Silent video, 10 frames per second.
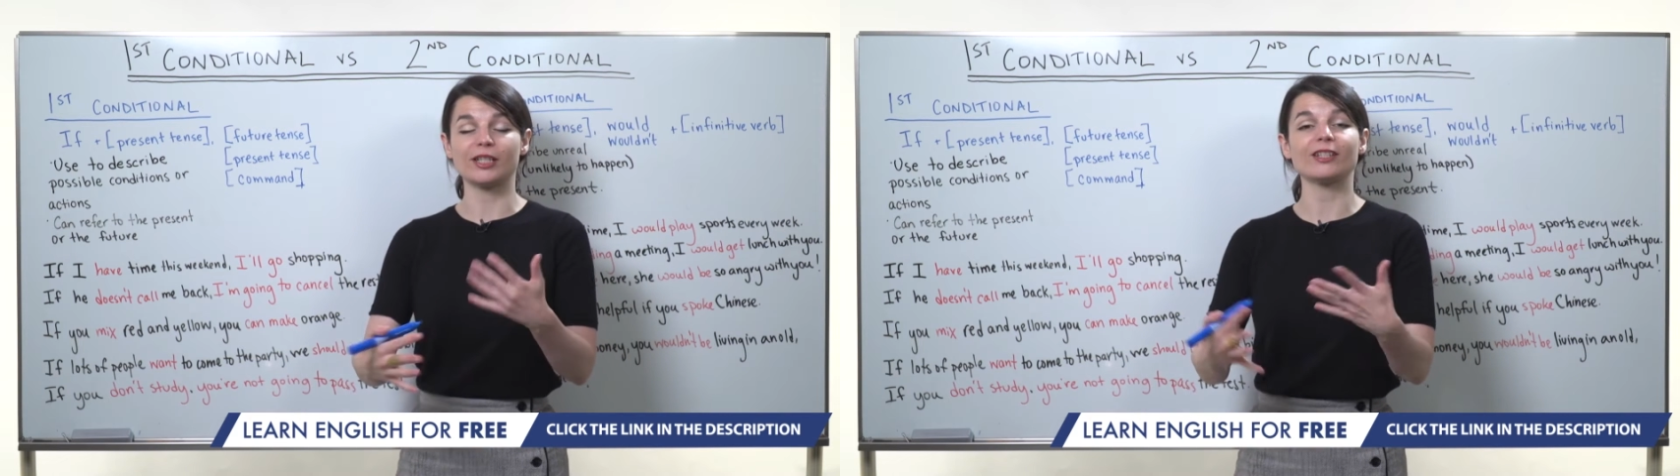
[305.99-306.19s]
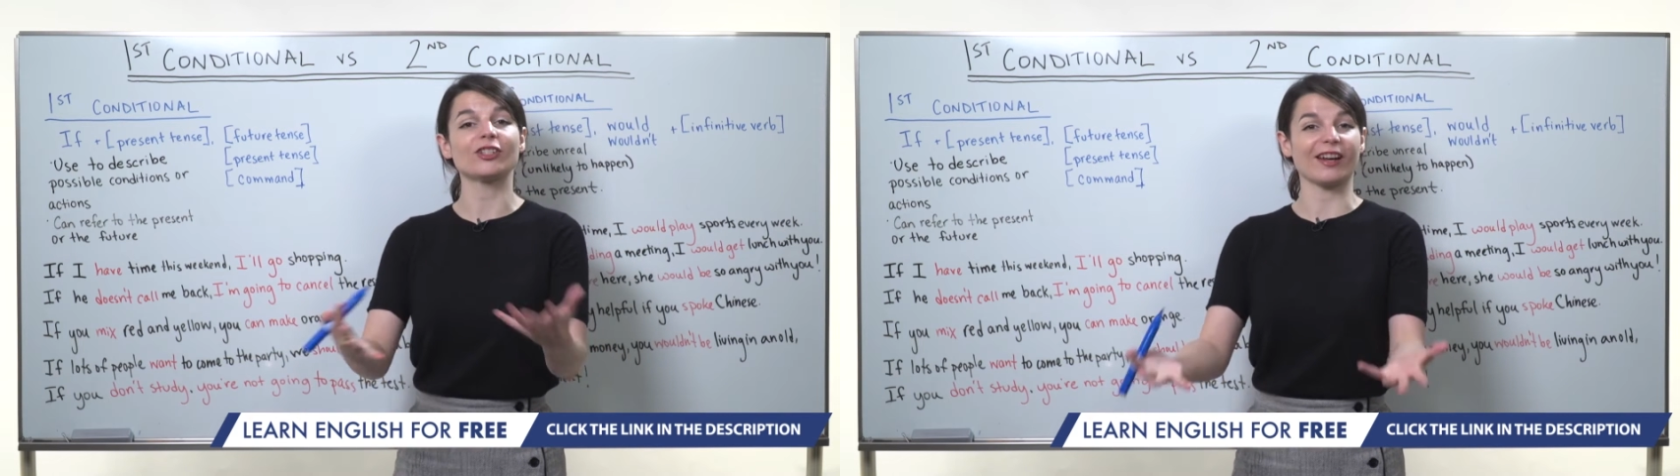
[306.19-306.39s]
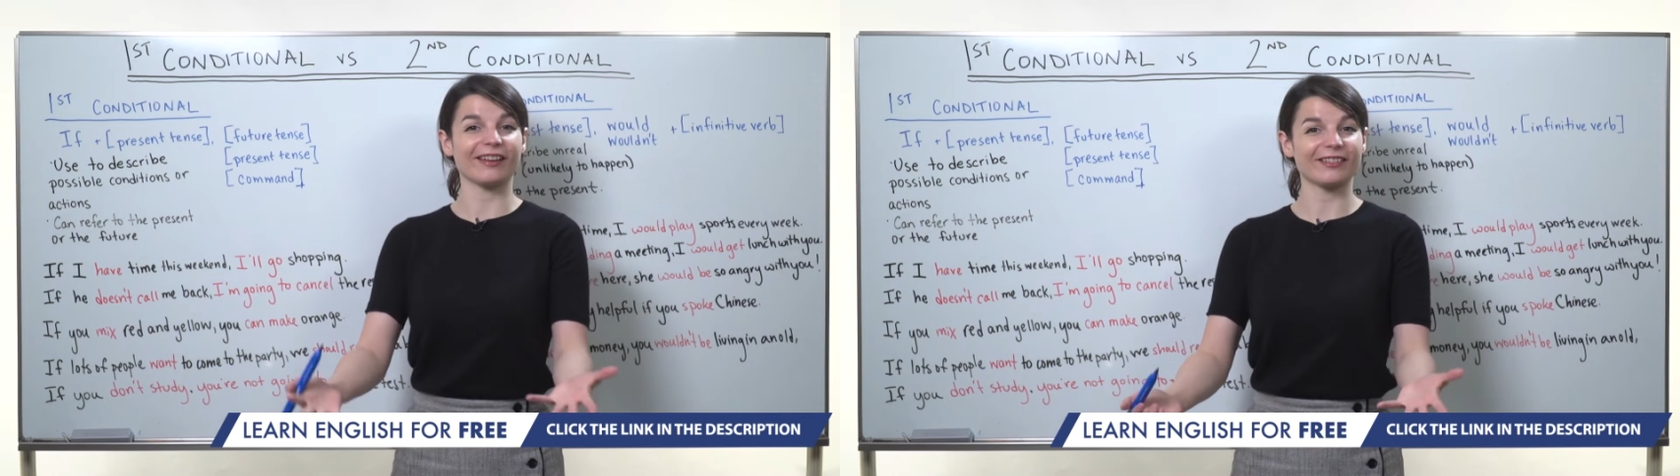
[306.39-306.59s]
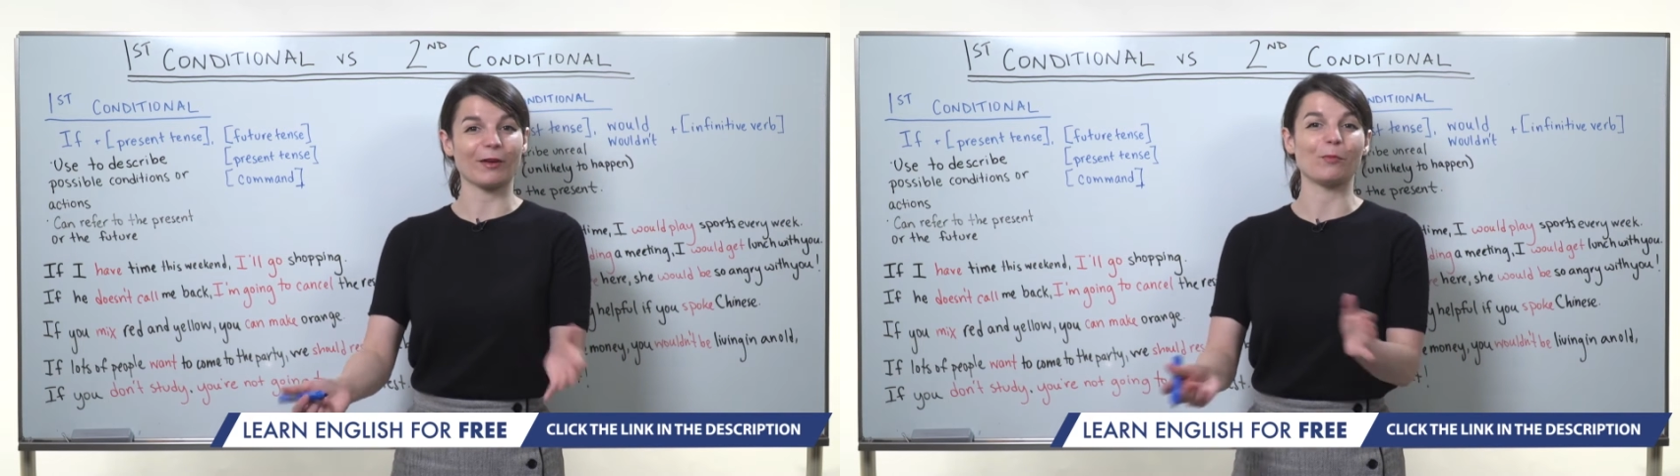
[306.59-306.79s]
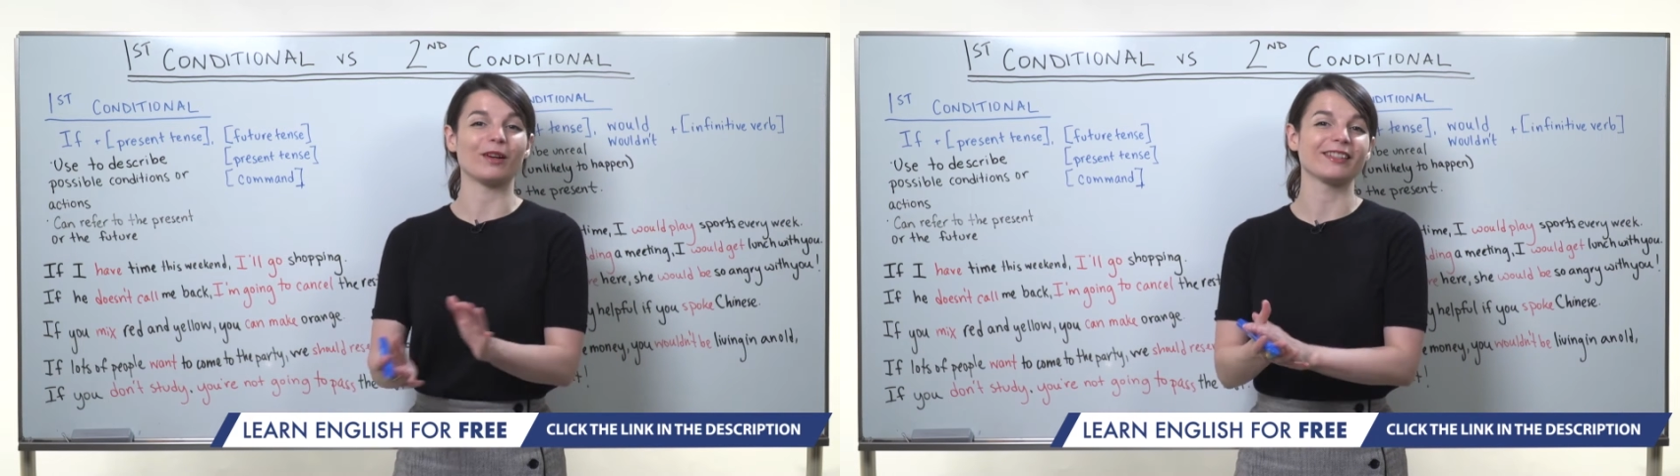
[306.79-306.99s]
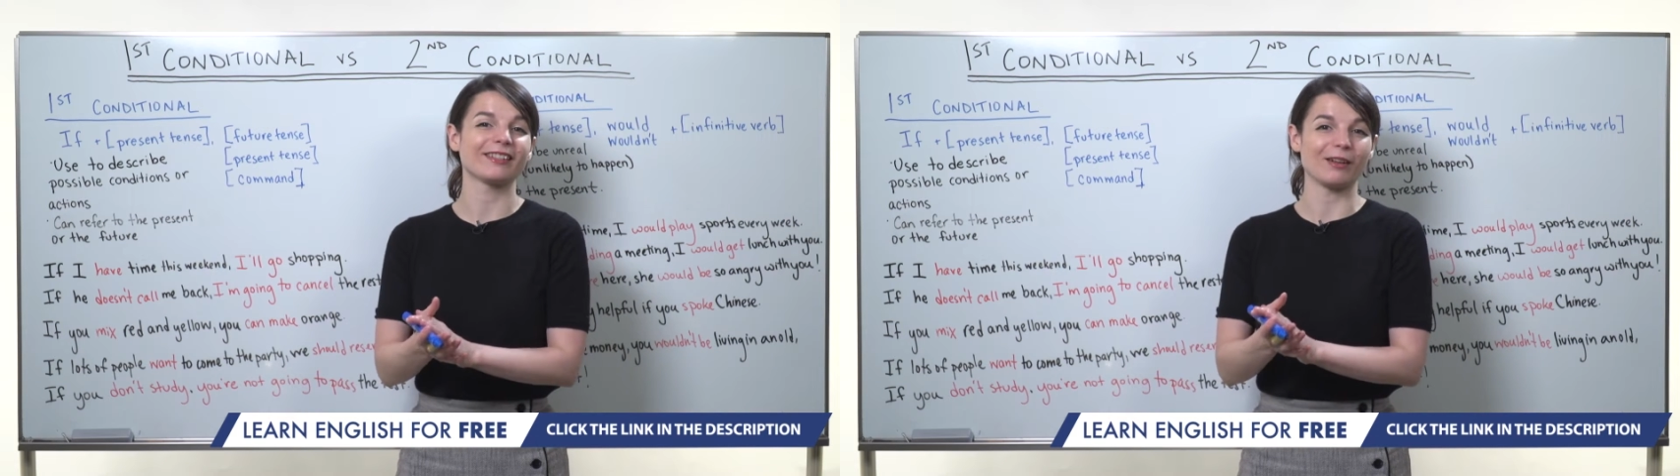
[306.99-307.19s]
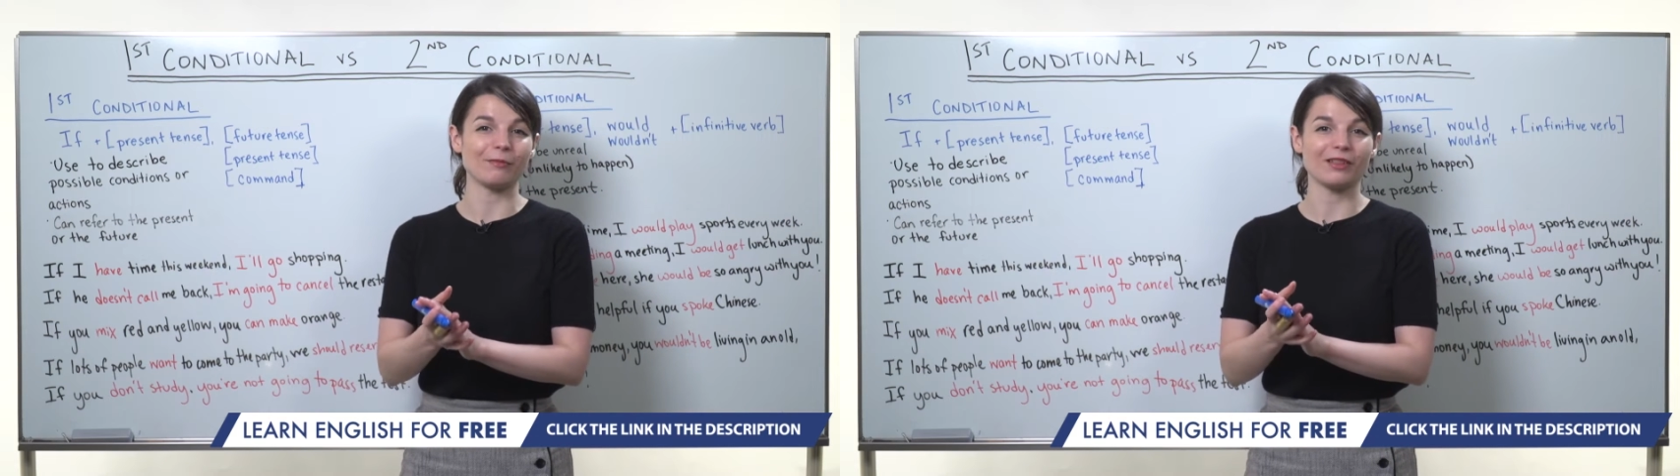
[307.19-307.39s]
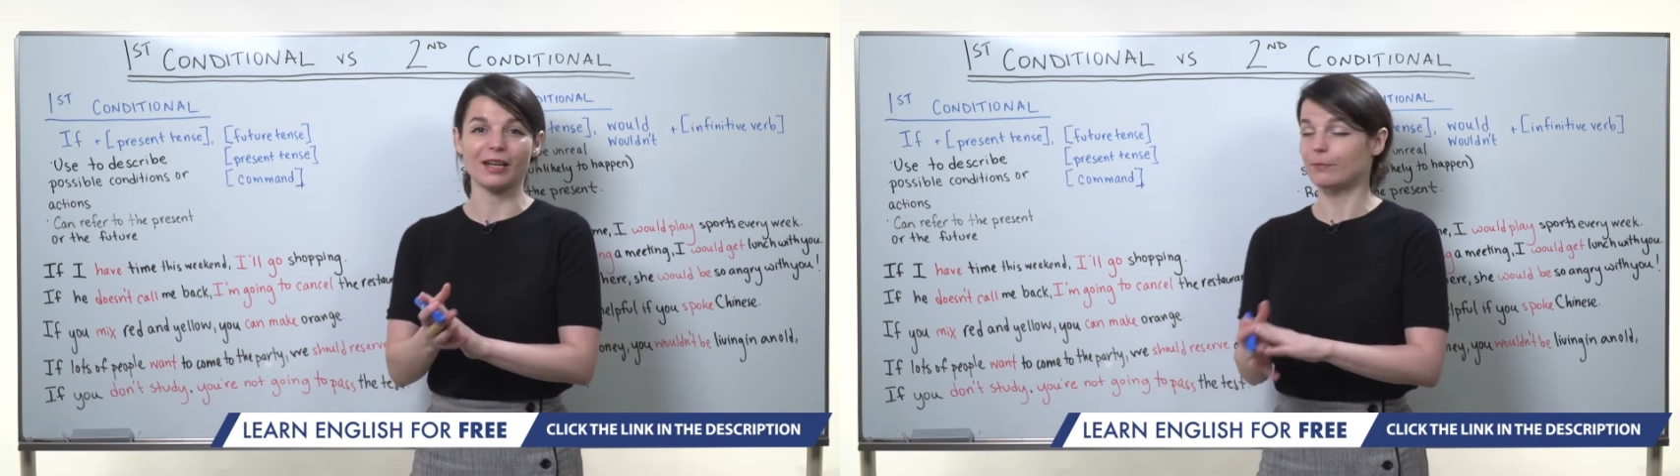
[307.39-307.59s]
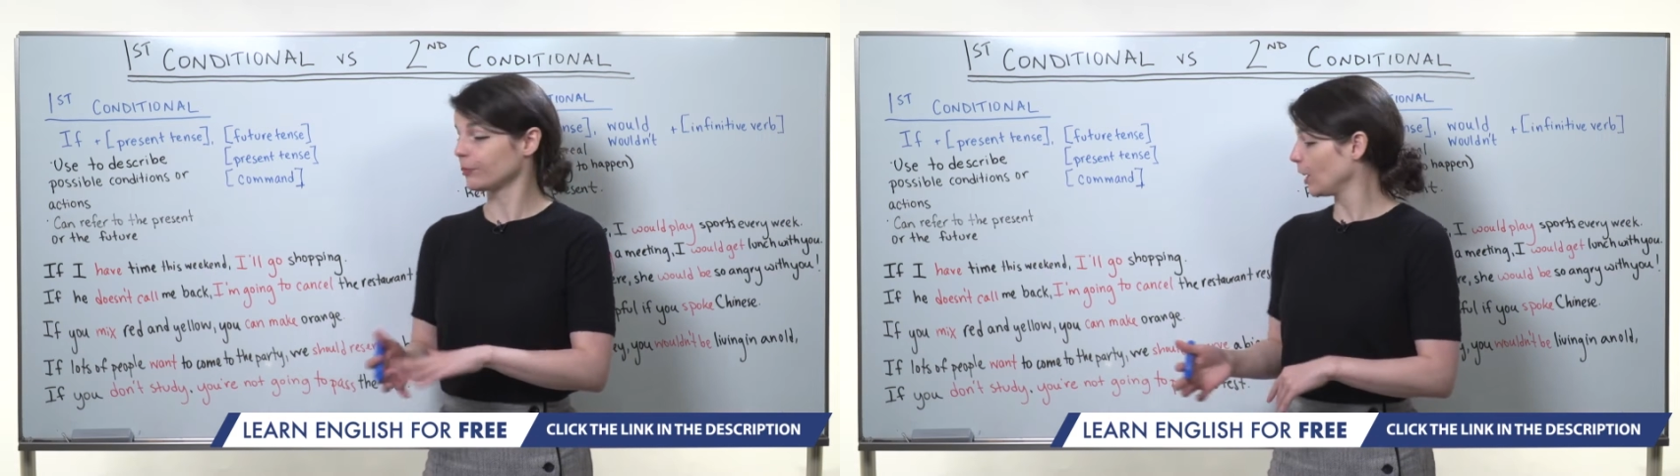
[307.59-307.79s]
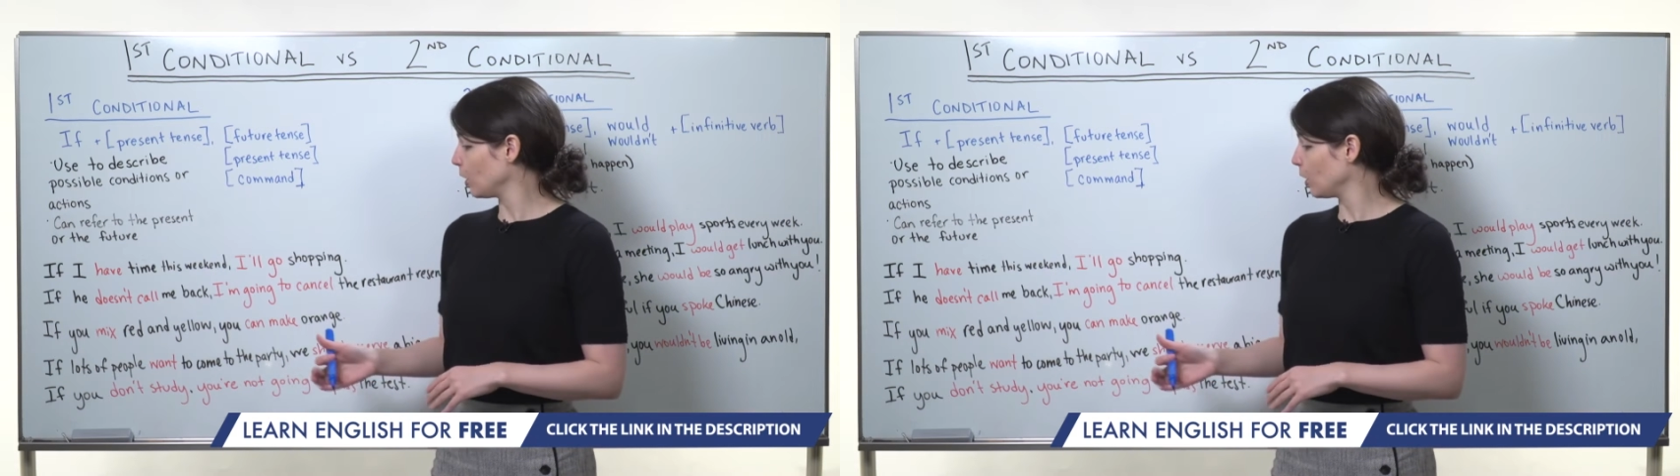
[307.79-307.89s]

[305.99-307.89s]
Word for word: teaching someone something.